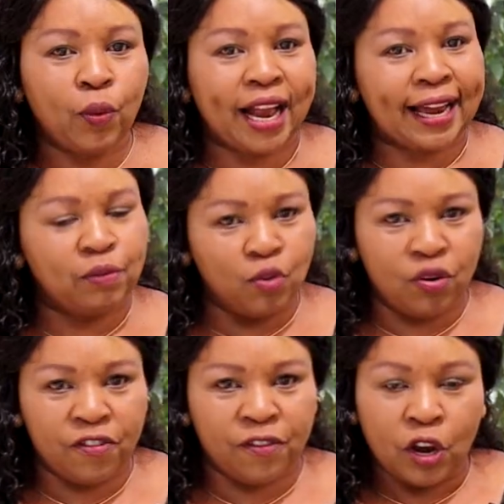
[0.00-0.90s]
we can
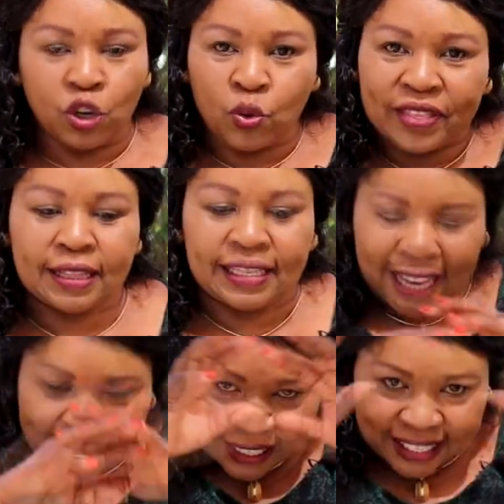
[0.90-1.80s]
move to the
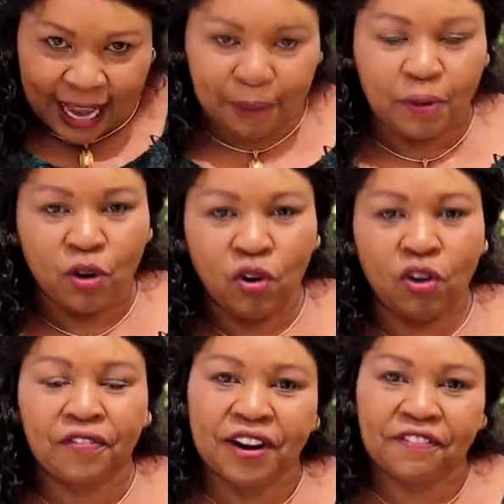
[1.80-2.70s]
second type
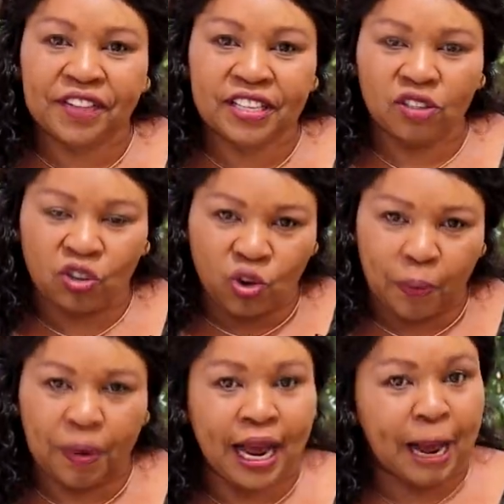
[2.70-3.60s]
of reference
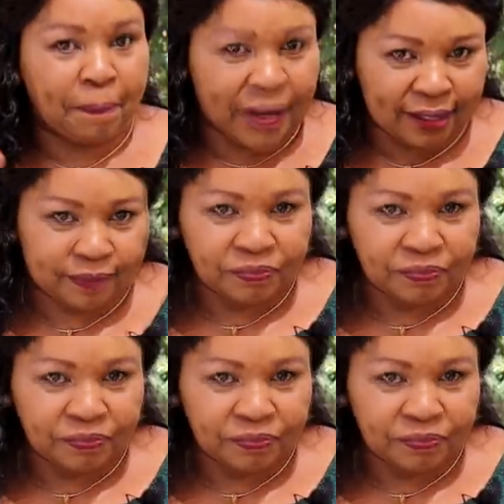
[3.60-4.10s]
group appeal,